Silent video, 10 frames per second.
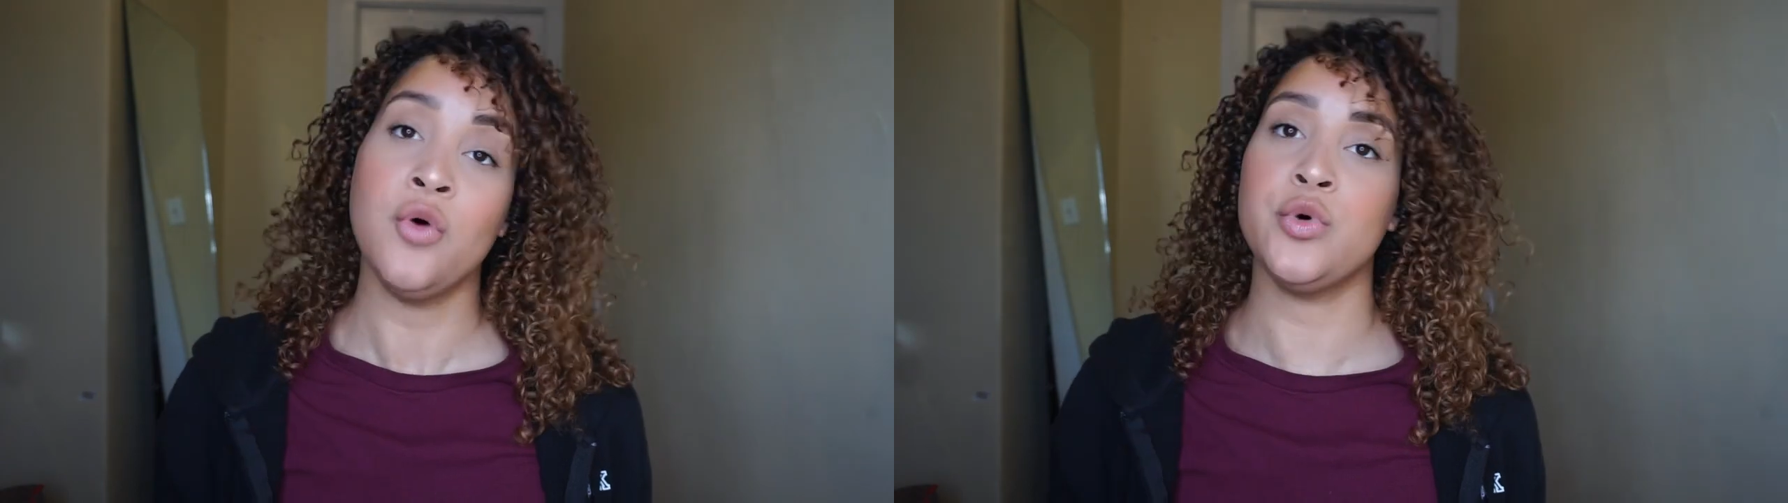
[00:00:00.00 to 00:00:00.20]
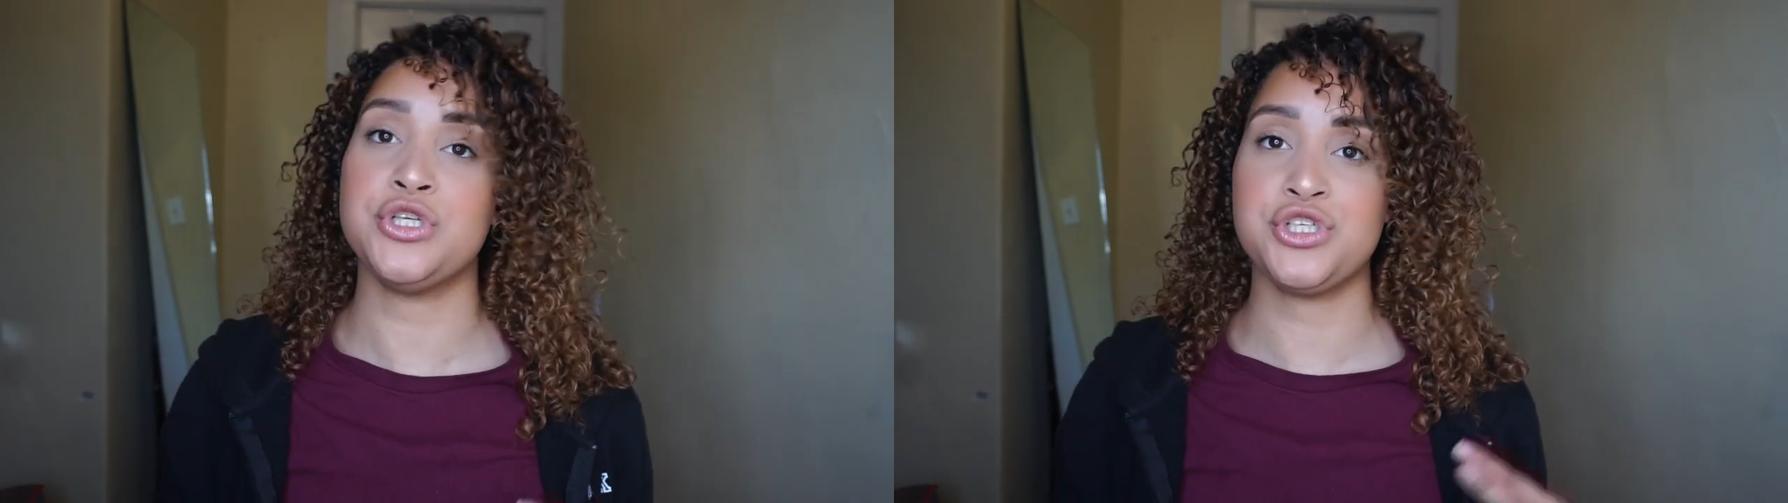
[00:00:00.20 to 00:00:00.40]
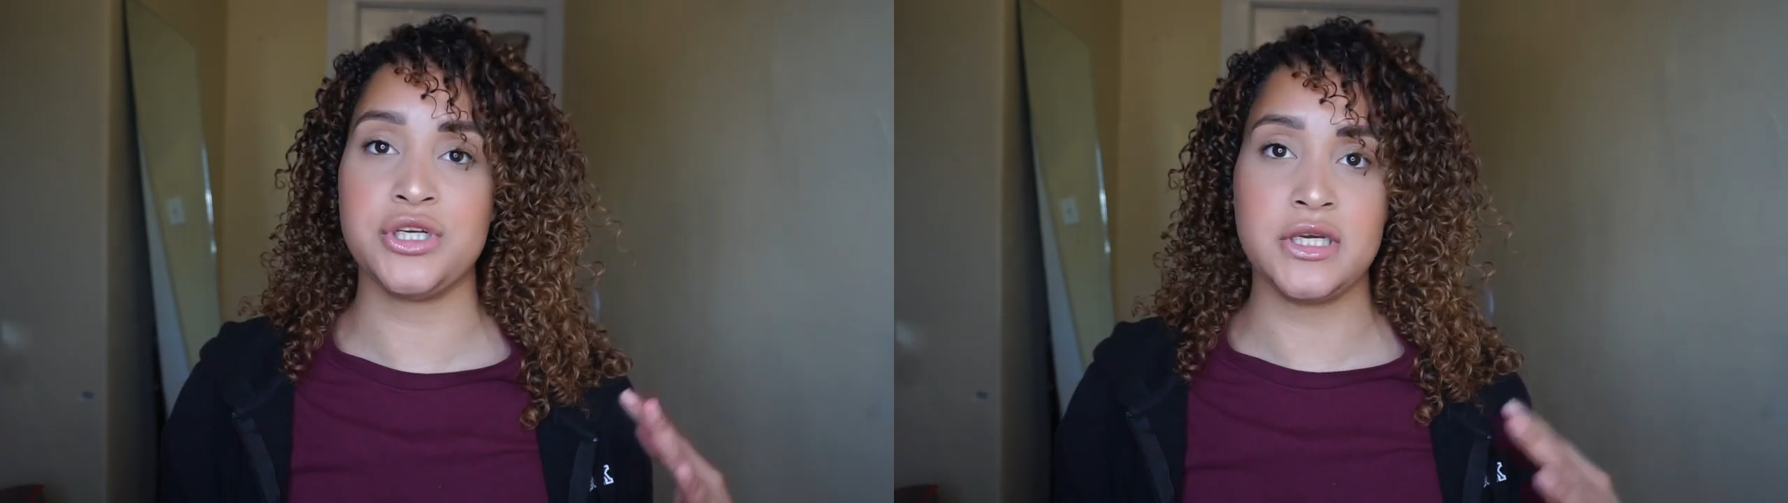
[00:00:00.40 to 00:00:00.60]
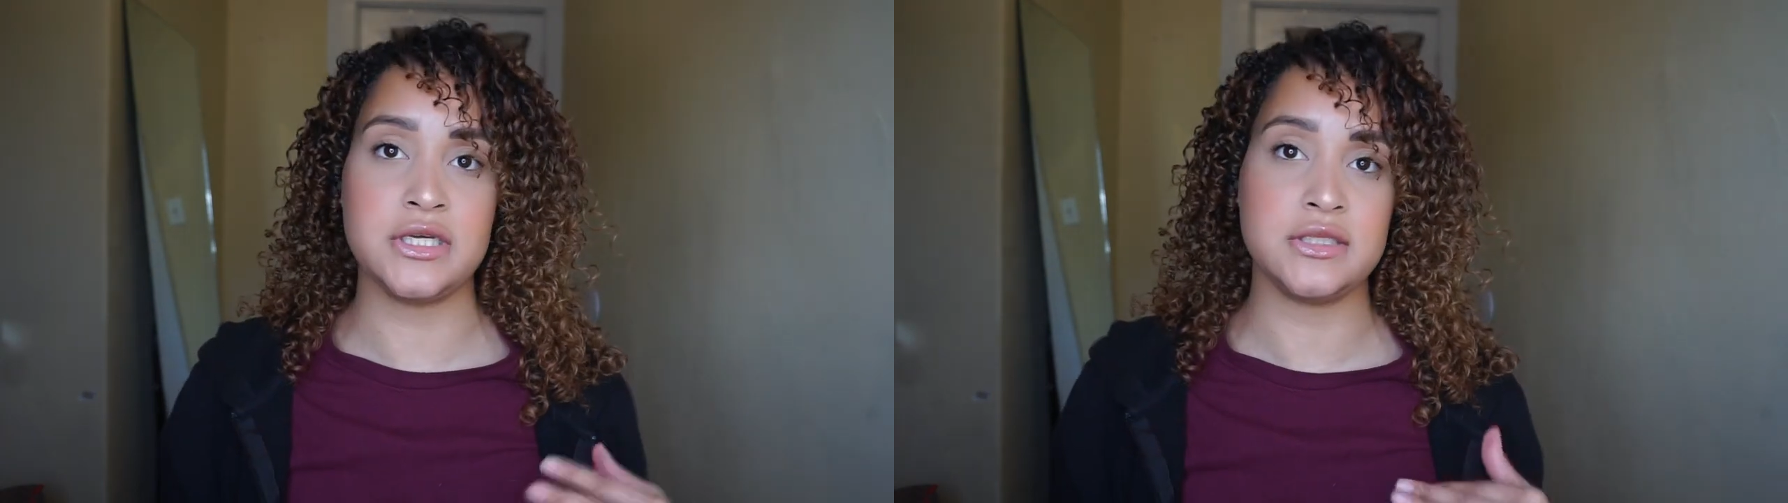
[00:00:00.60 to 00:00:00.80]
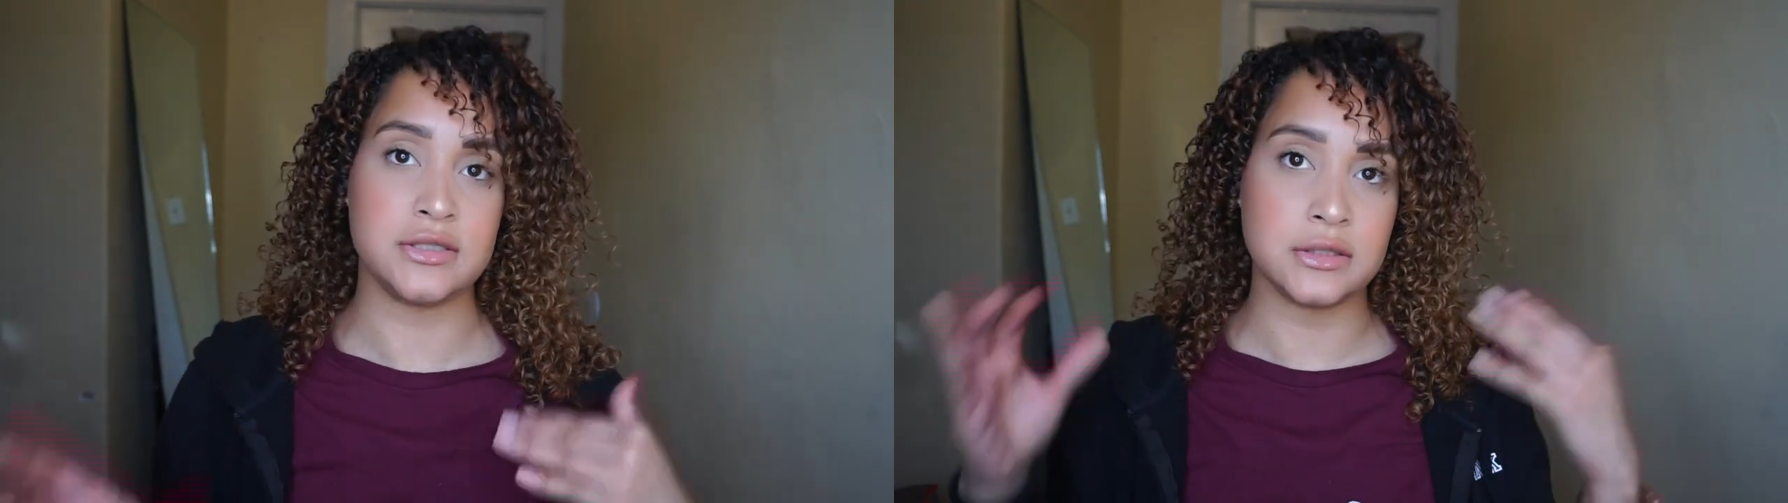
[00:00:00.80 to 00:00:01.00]
which
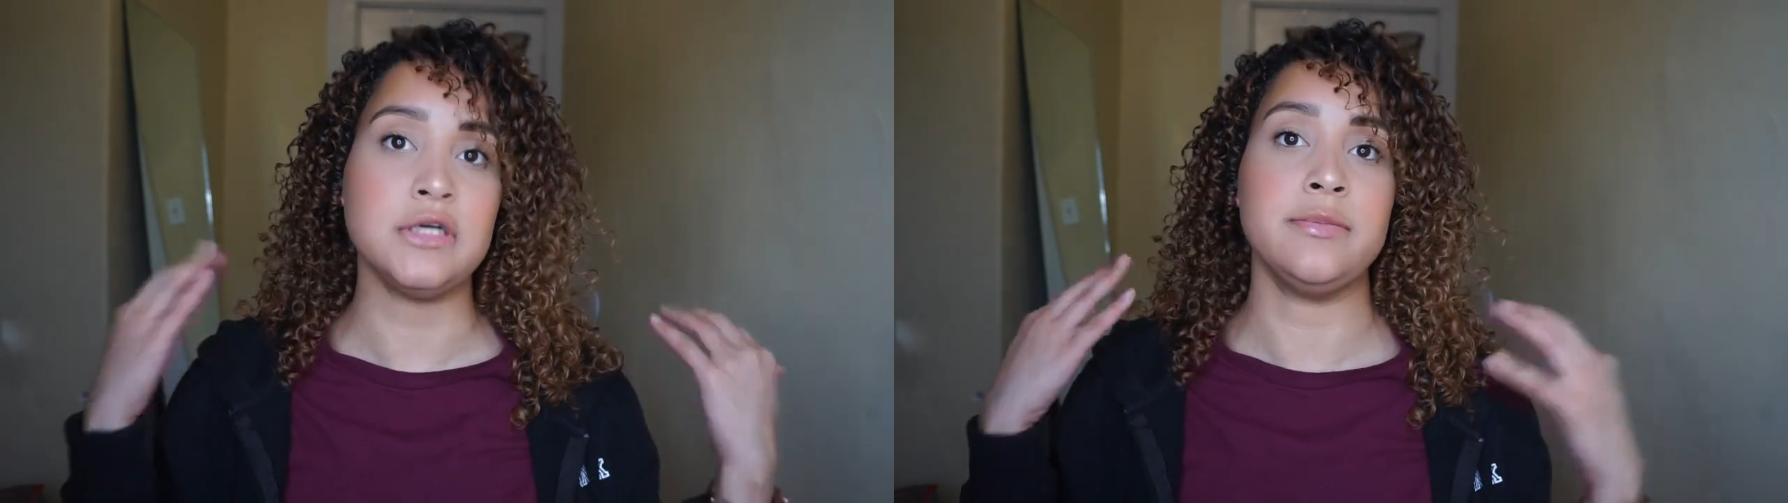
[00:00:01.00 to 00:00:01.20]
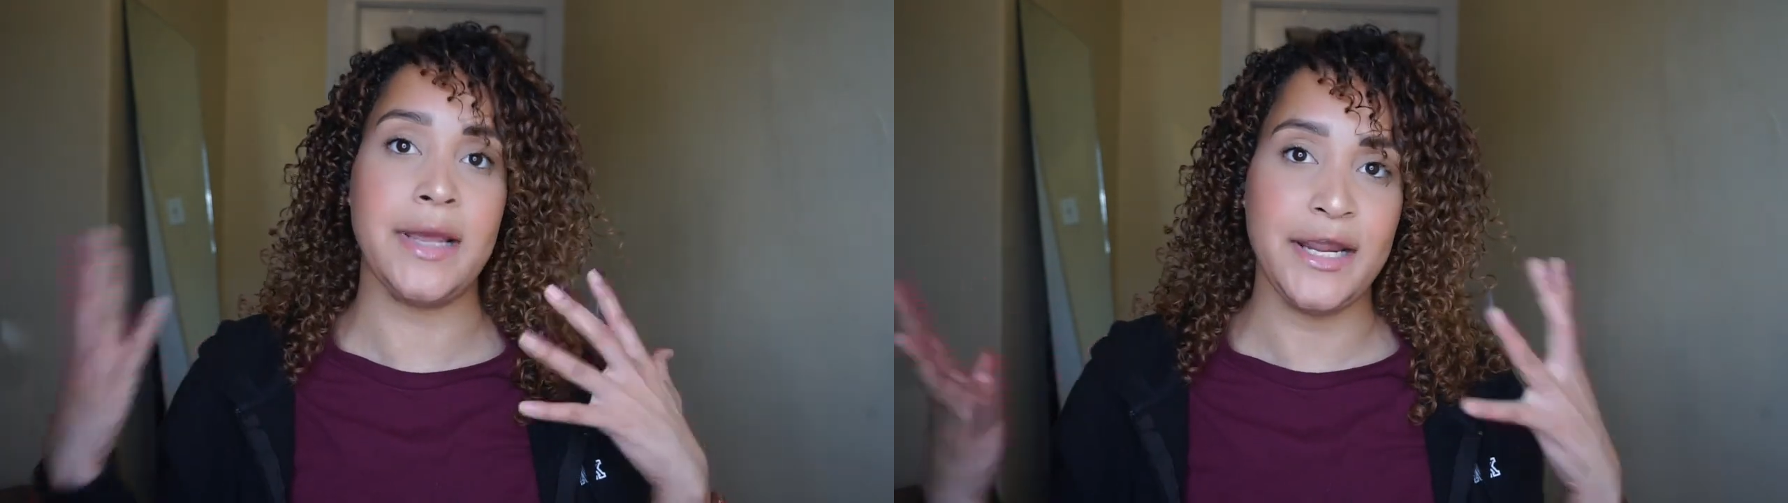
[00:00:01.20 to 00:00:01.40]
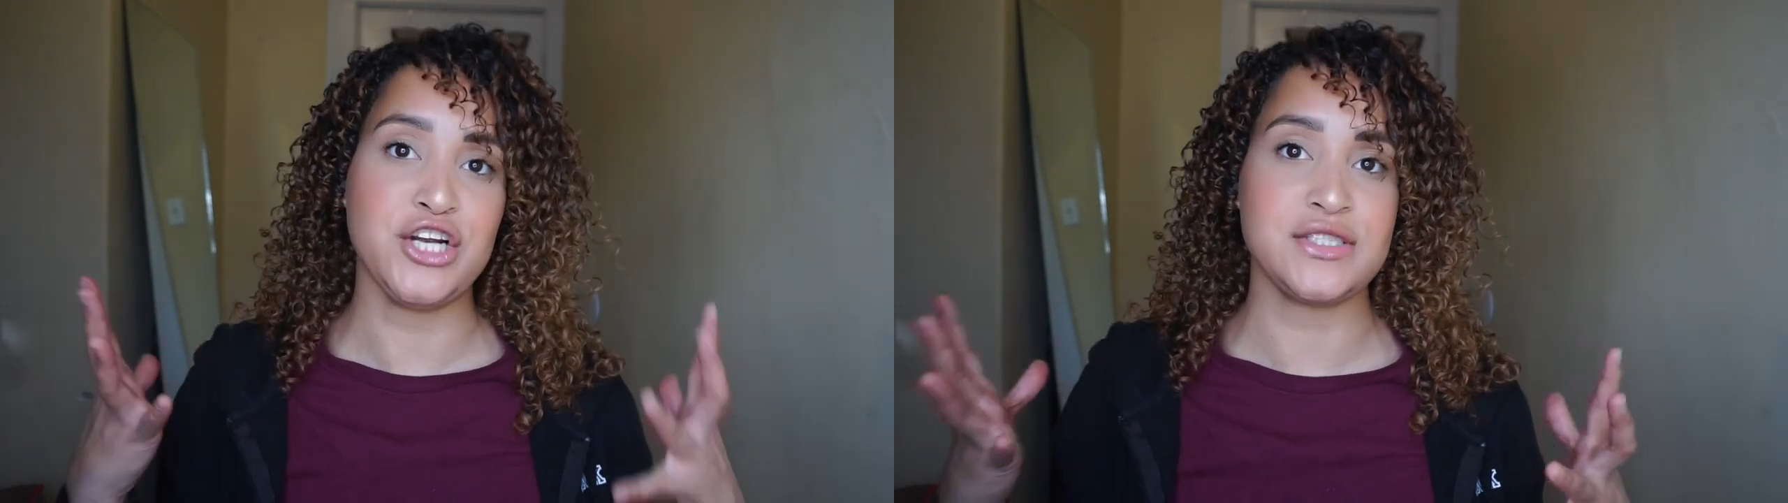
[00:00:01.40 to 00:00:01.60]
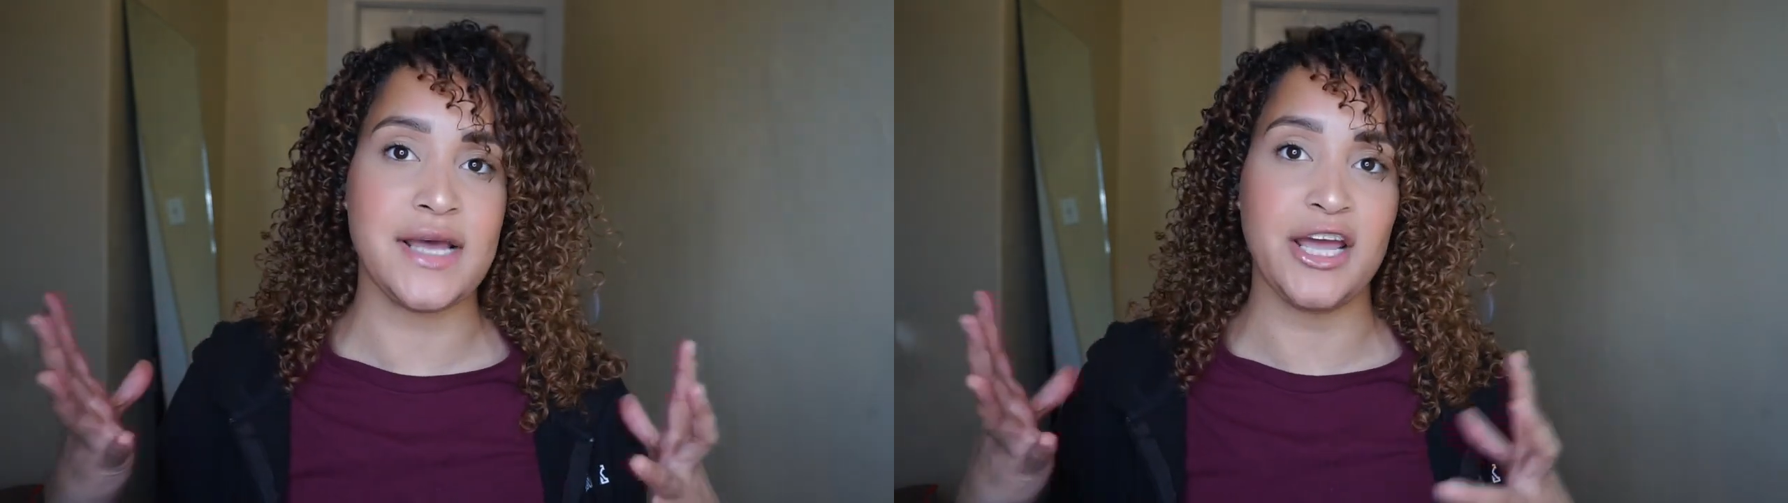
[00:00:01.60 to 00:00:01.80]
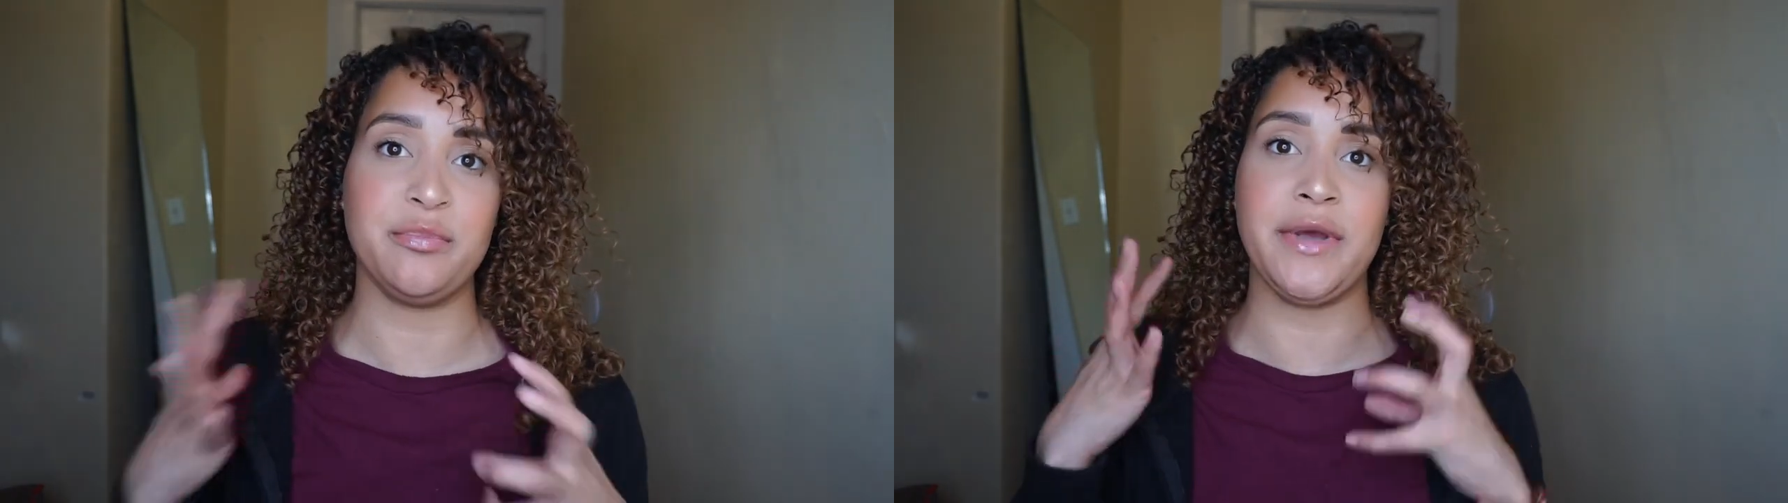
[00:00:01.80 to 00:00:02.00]
is my hair type.